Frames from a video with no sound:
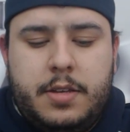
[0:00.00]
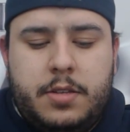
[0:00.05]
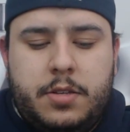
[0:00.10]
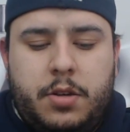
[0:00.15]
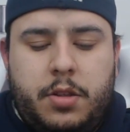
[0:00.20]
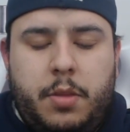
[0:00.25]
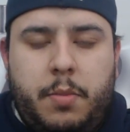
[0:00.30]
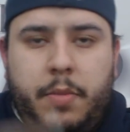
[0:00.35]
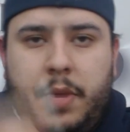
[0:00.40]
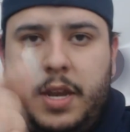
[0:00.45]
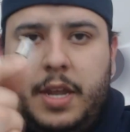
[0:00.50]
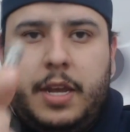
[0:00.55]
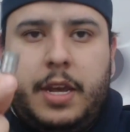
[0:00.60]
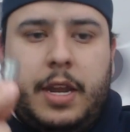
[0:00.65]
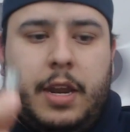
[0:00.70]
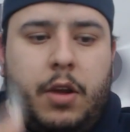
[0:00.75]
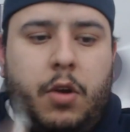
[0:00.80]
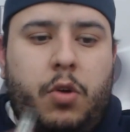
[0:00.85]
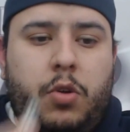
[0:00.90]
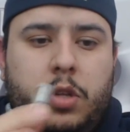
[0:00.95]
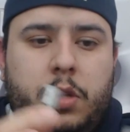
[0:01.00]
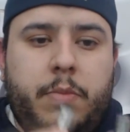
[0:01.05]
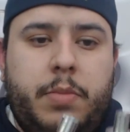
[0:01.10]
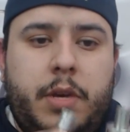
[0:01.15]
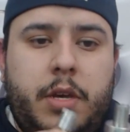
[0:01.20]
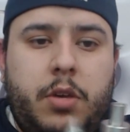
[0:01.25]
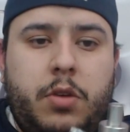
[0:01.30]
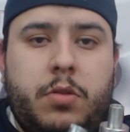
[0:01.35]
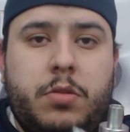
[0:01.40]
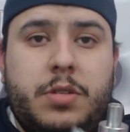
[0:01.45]
So the mini can only
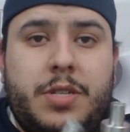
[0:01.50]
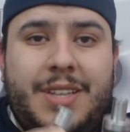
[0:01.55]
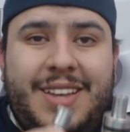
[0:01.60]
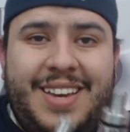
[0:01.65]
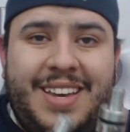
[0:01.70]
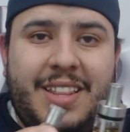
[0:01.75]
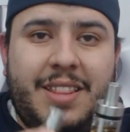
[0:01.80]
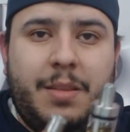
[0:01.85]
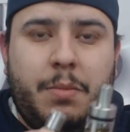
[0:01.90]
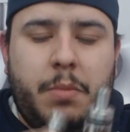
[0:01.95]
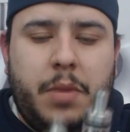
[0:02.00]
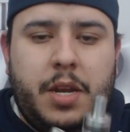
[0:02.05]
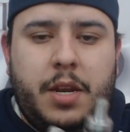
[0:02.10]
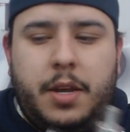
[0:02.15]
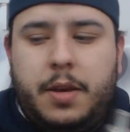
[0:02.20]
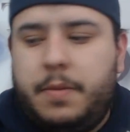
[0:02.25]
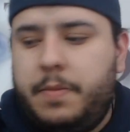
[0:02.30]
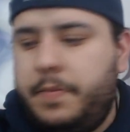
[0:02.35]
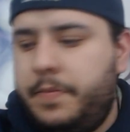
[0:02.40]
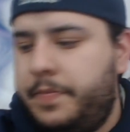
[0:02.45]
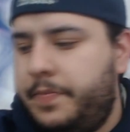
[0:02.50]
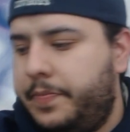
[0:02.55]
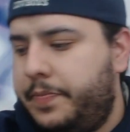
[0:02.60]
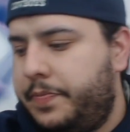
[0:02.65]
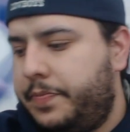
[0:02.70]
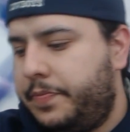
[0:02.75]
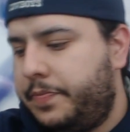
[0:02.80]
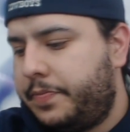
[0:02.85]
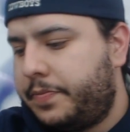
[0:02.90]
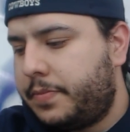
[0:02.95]
be used in the mini,
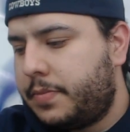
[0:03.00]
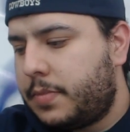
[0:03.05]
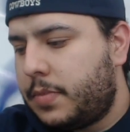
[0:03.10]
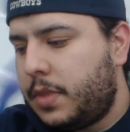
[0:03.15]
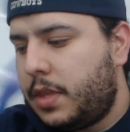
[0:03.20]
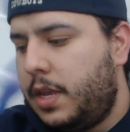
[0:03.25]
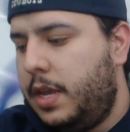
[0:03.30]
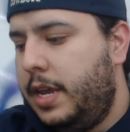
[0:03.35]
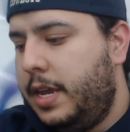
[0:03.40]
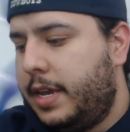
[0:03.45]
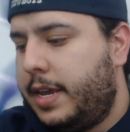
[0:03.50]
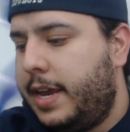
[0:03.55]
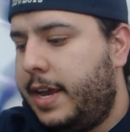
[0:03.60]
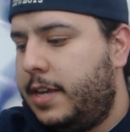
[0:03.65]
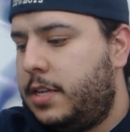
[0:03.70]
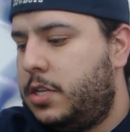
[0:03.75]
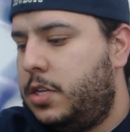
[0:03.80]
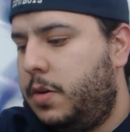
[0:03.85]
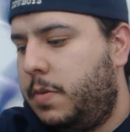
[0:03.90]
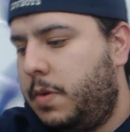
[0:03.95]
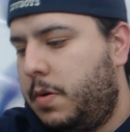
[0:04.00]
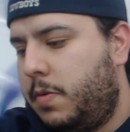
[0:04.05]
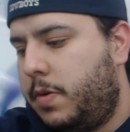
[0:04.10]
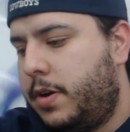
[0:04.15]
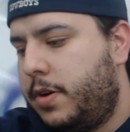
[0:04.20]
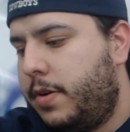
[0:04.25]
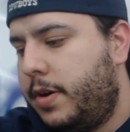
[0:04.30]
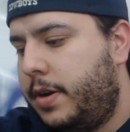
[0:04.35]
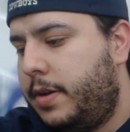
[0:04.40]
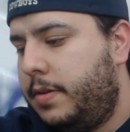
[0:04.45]
in case you were
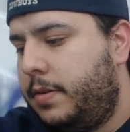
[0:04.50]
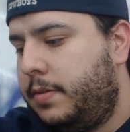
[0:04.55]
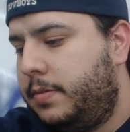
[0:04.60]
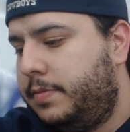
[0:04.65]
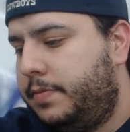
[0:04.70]
wondering.